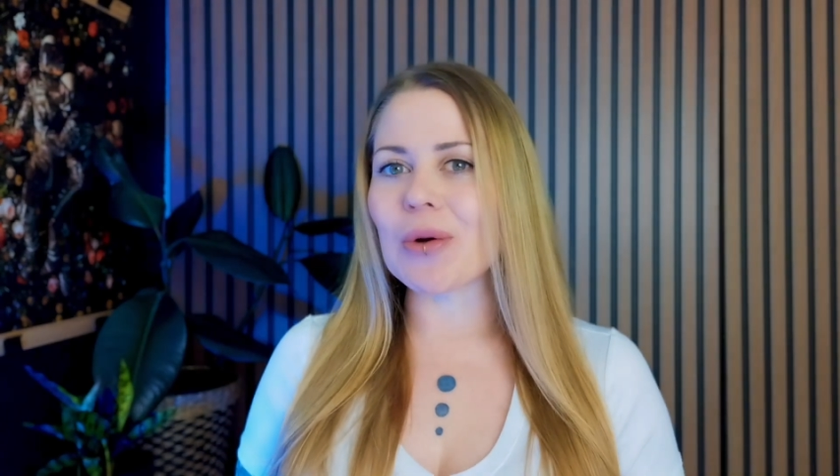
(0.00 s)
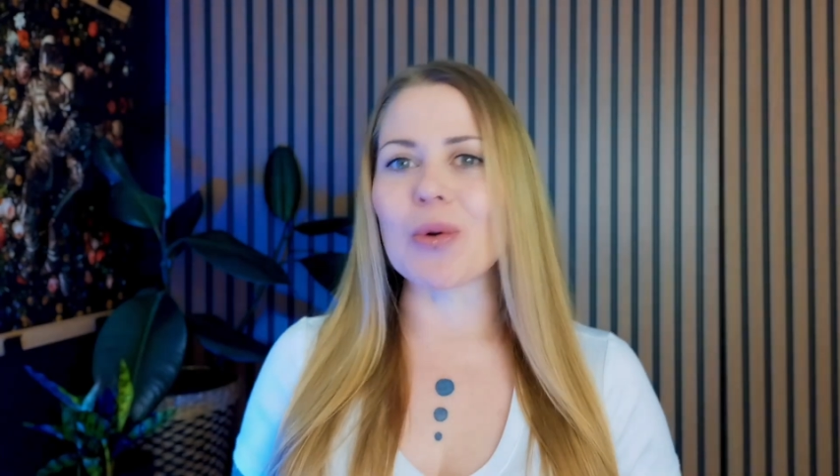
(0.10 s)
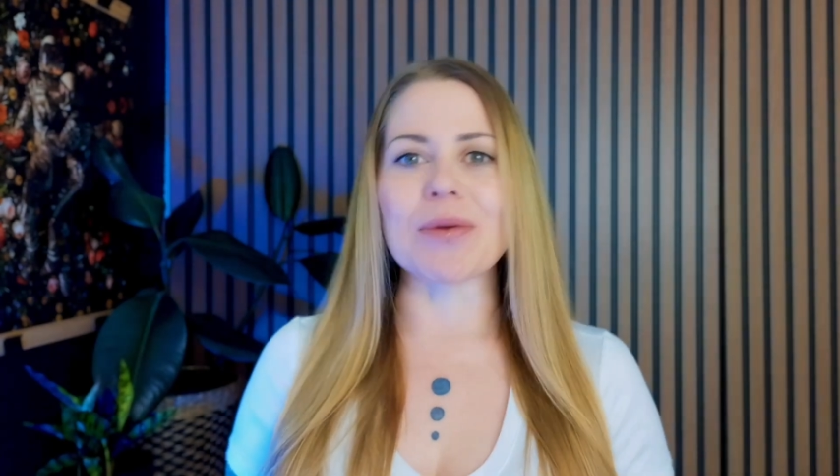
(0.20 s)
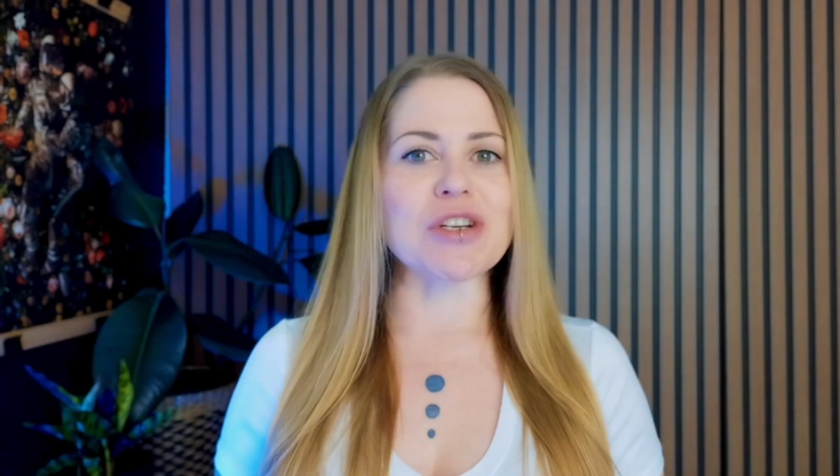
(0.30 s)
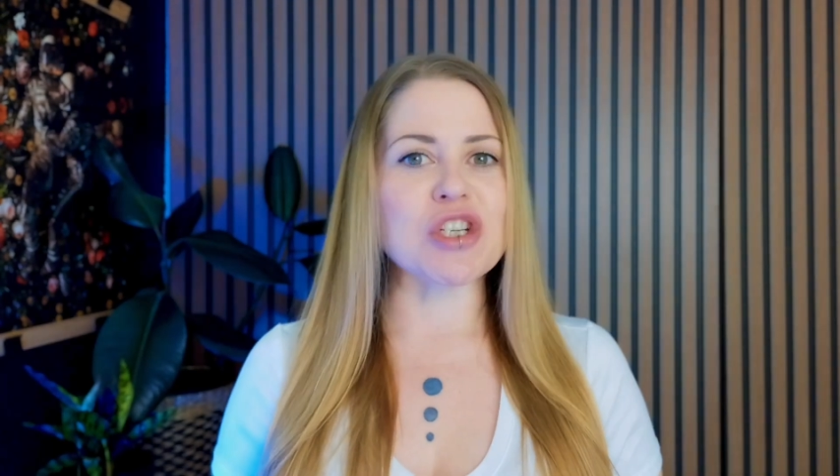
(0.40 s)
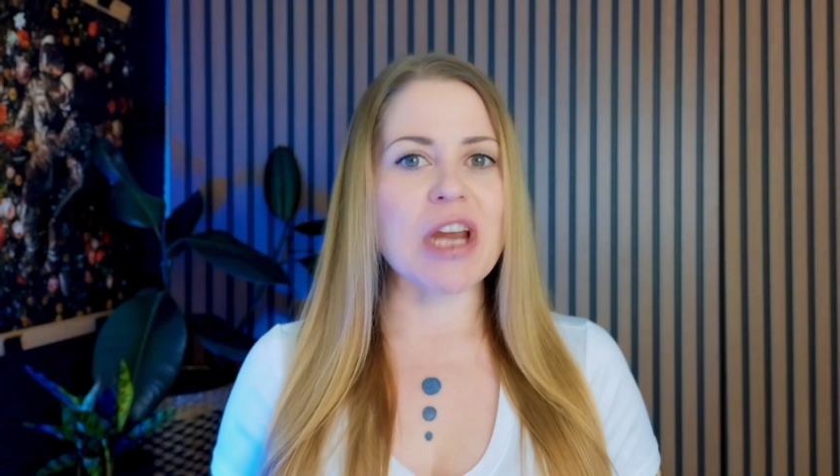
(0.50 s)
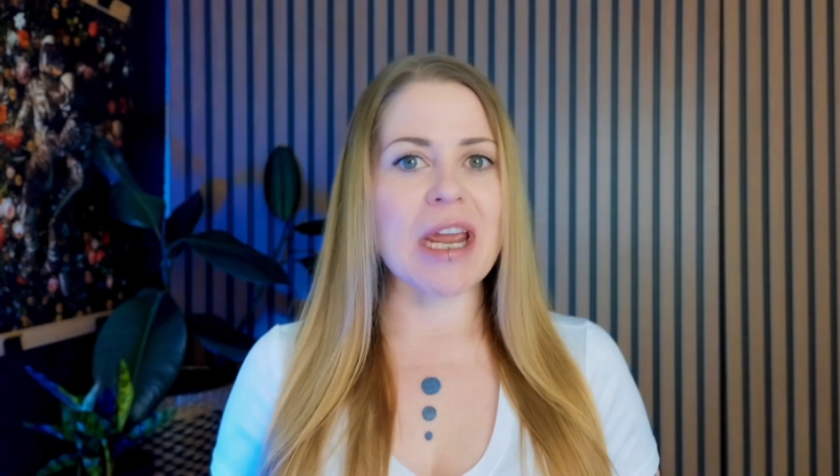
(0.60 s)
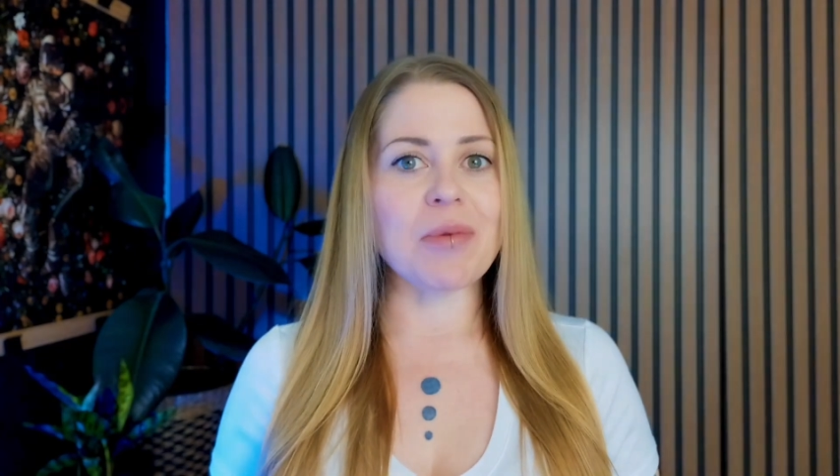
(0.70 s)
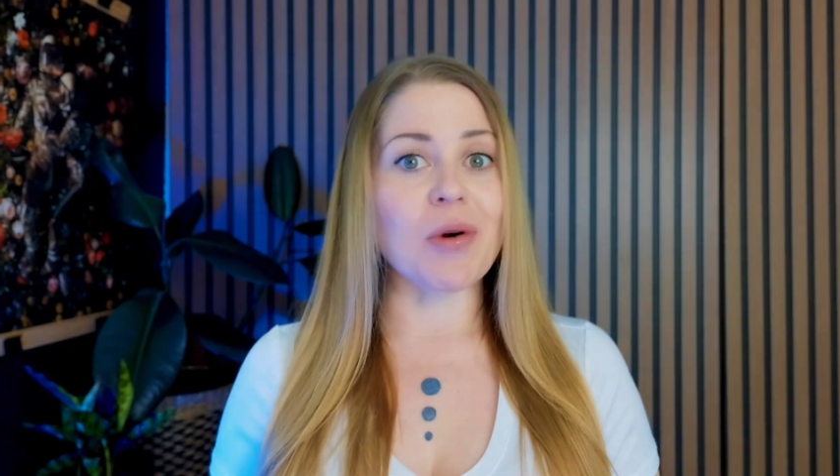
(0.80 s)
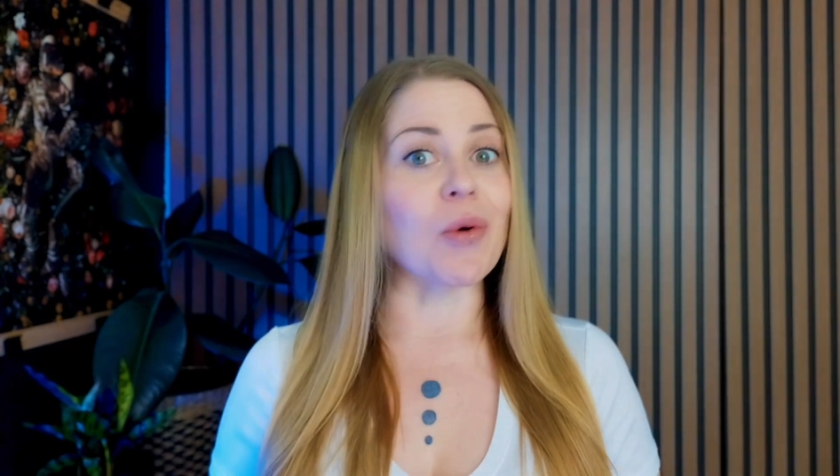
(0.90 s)
or the
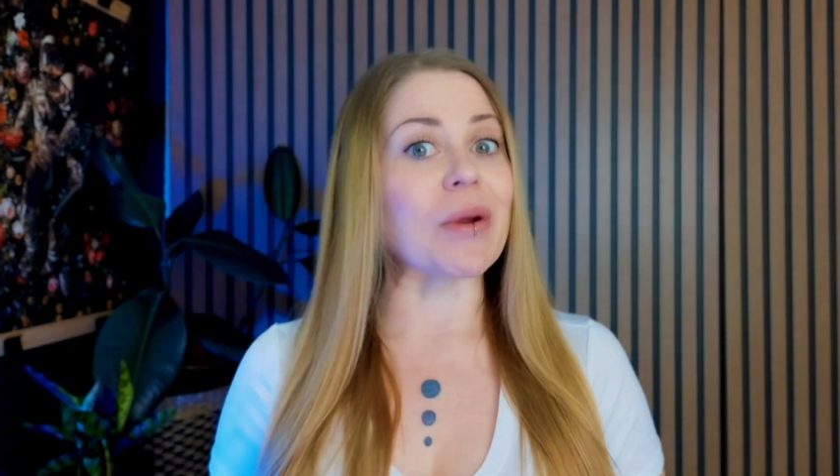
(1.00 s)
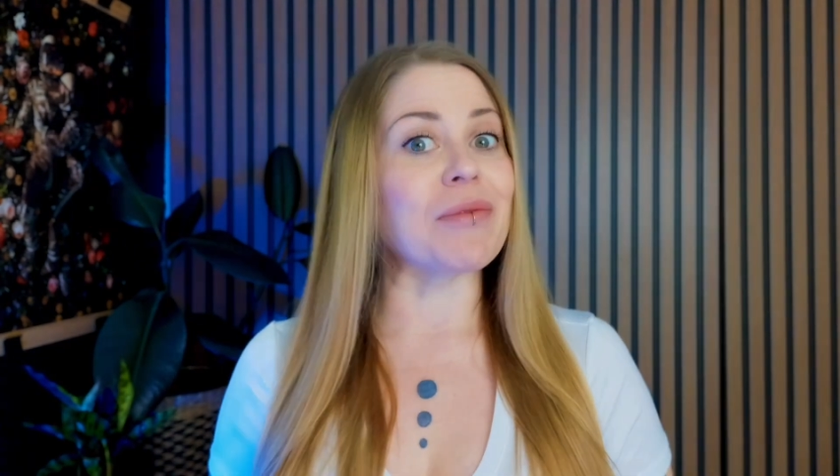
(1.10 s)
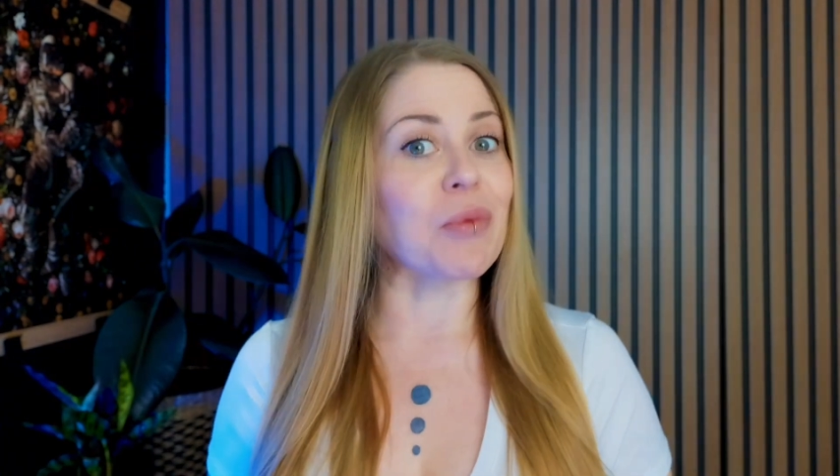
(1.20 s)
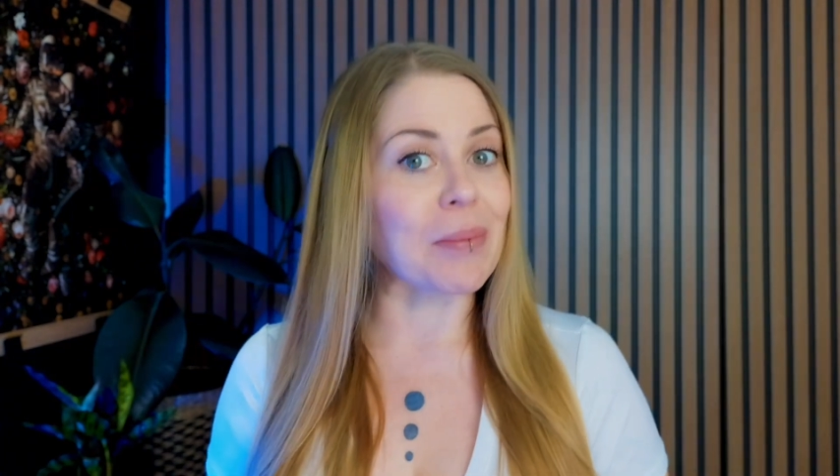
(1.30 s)
shape or even